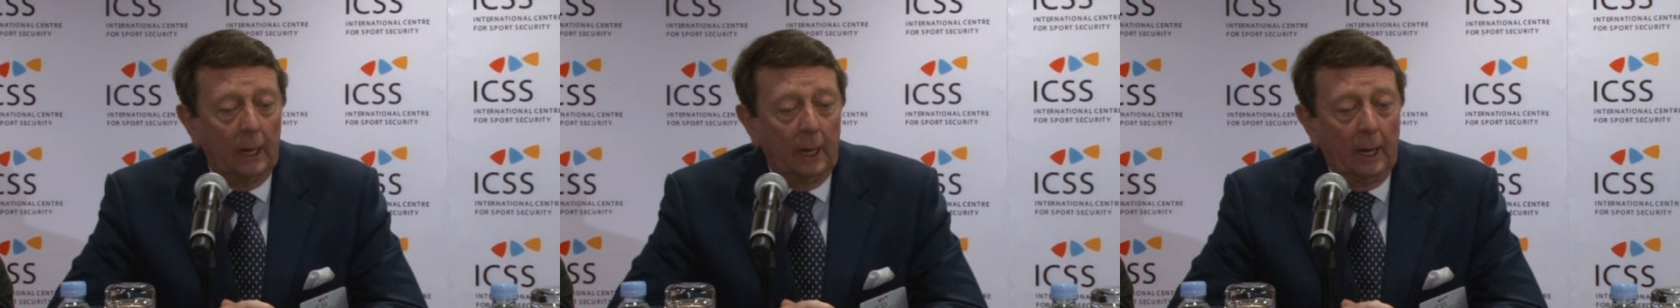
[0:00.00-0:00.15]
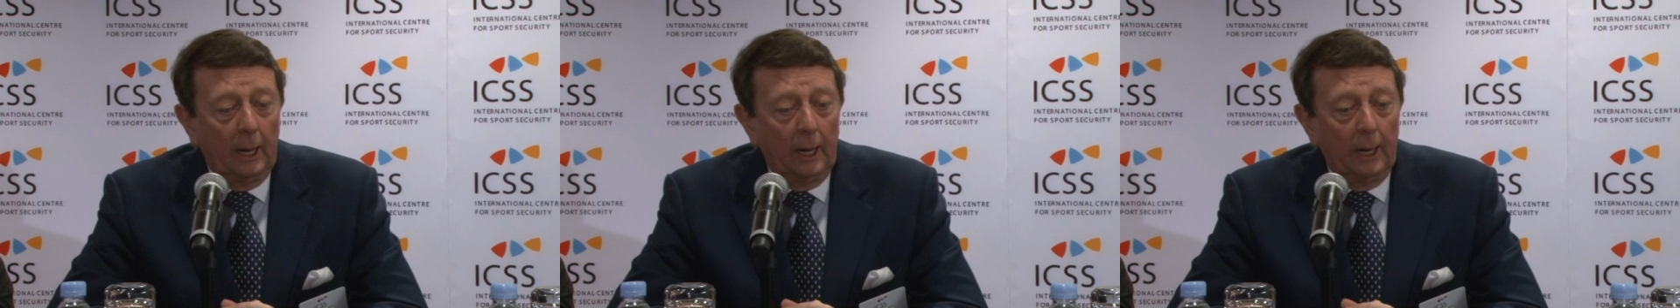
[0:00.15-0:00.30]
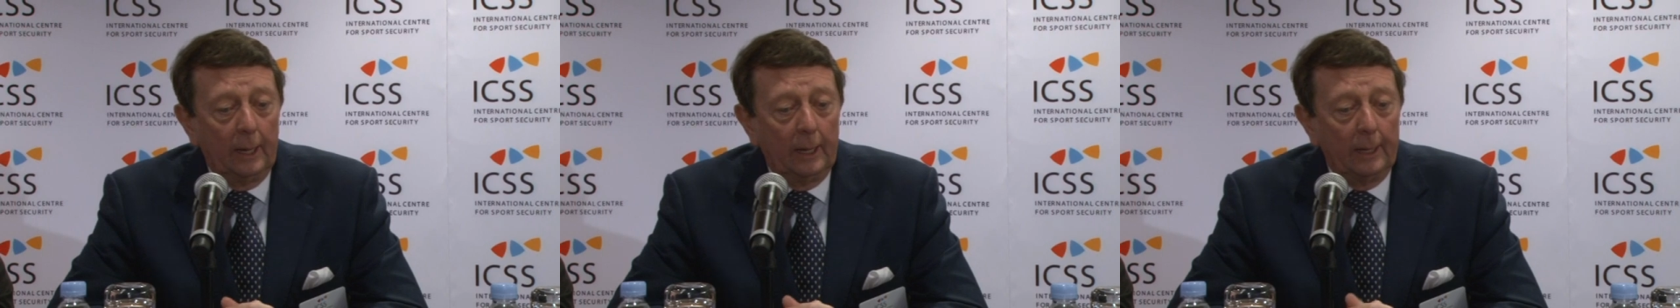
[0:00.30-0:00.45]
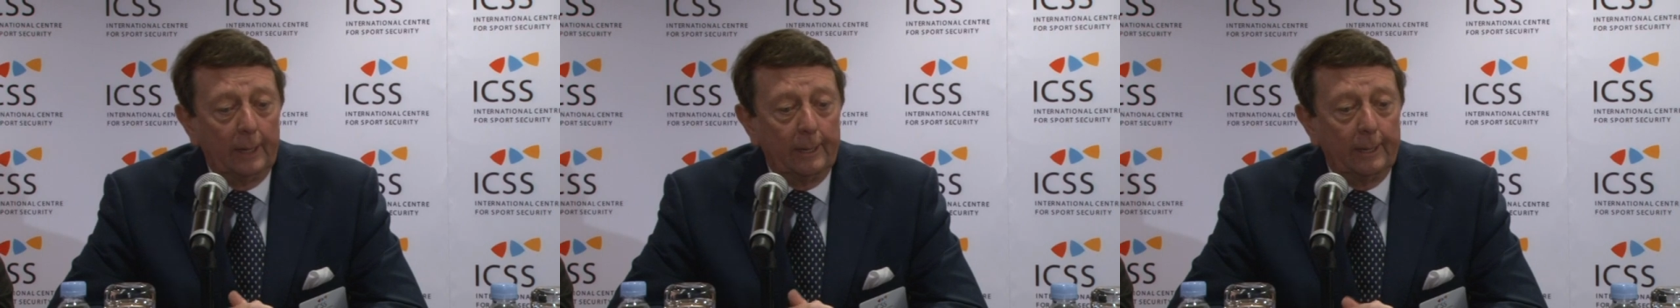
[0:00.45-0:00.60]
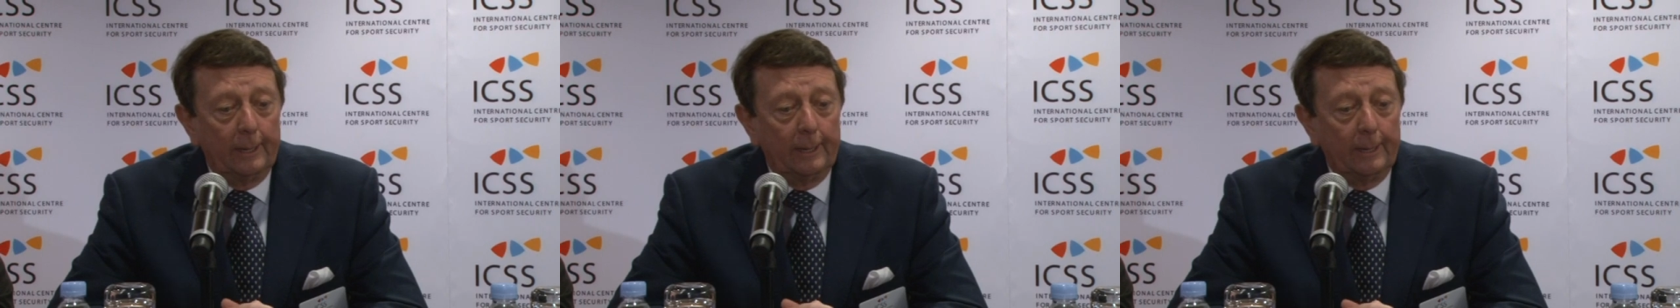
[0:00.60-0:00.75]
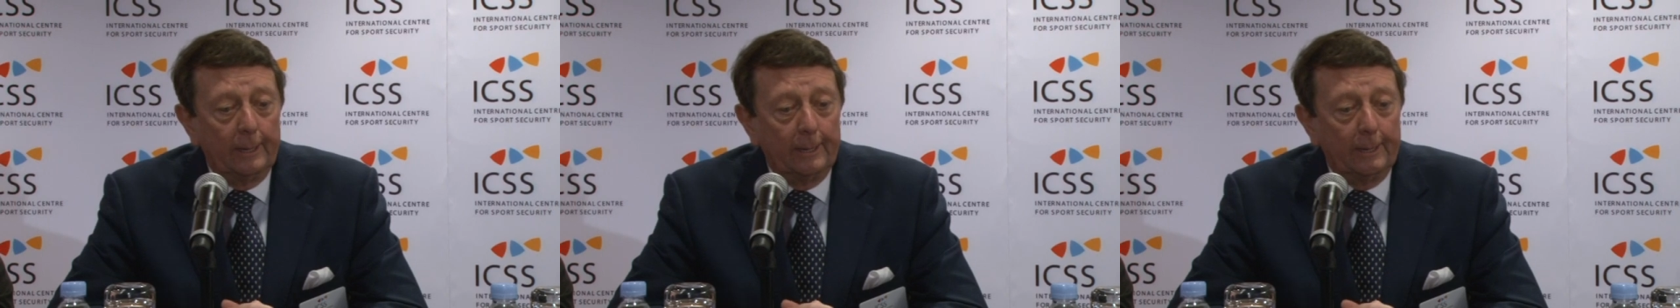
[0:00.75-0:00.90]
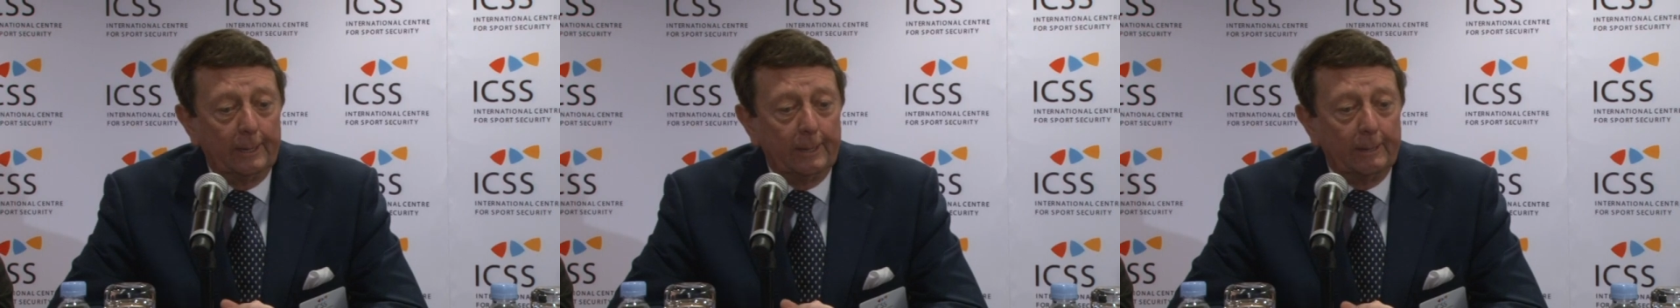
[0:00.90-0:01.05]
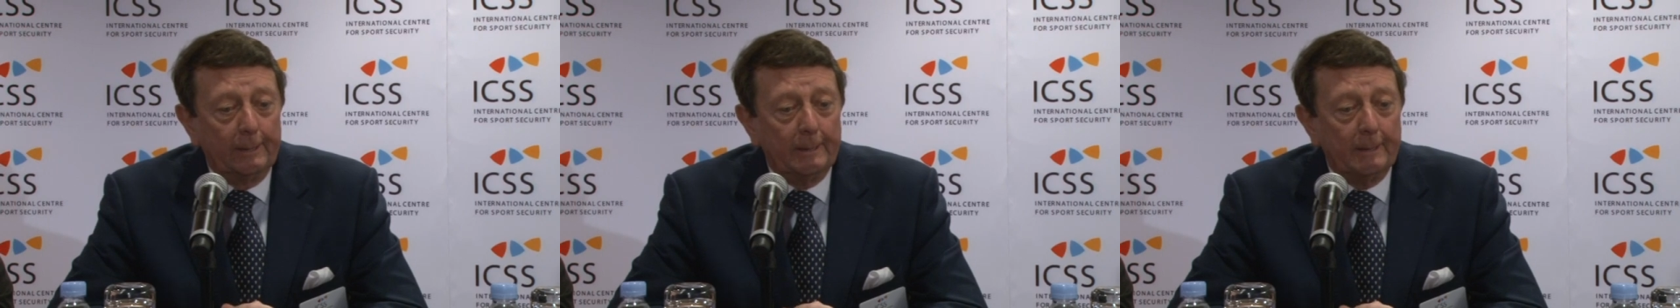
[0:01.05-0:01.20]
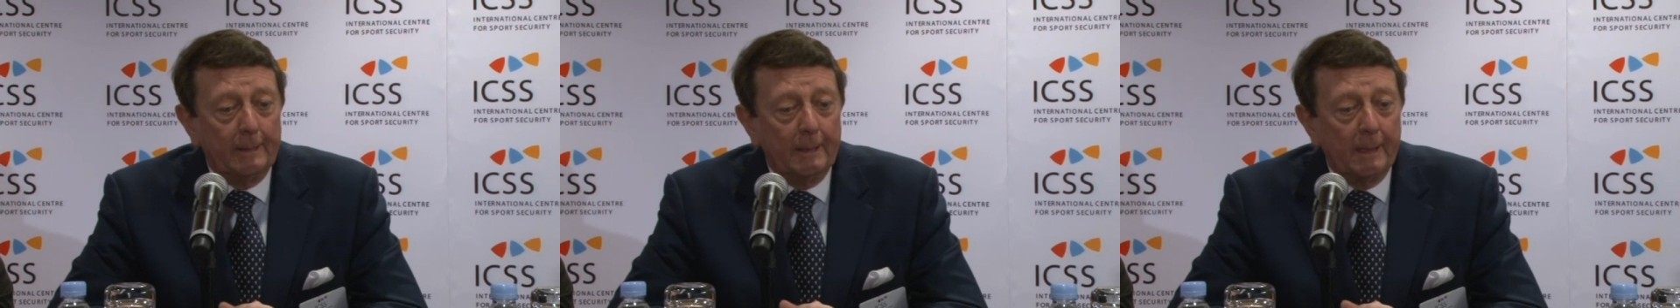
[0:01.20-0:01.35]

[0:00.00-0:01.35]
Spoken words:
And